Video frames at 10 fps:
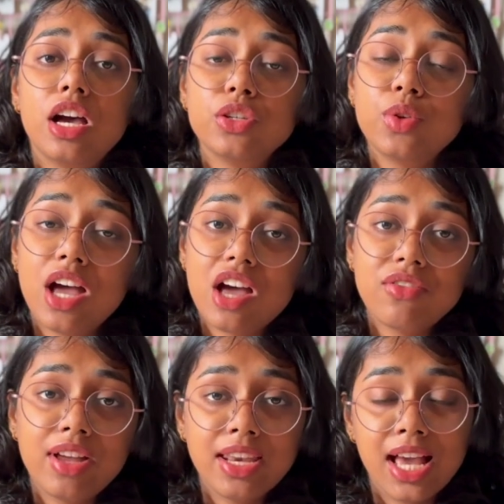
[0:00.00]
you have
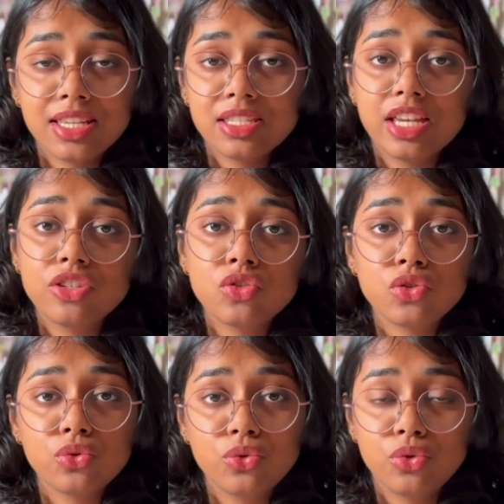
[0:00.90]
an access
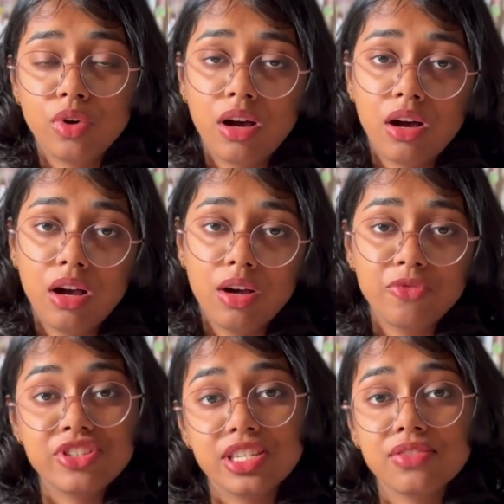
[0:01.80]
to
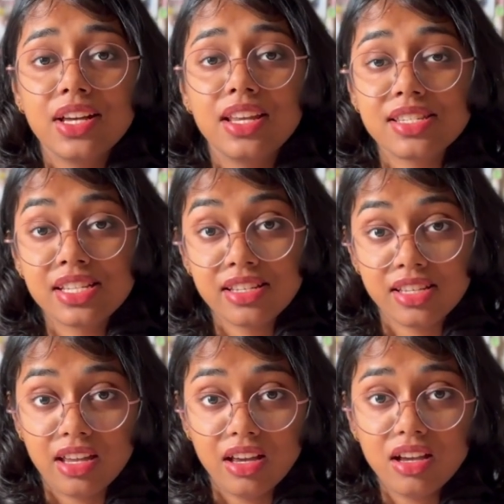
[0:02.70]
Physics Wala's
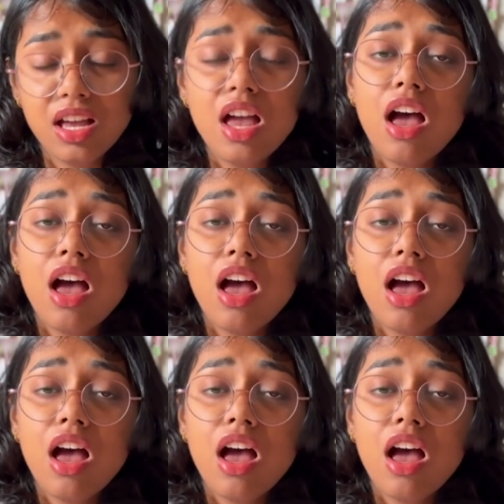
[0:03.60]
khazana.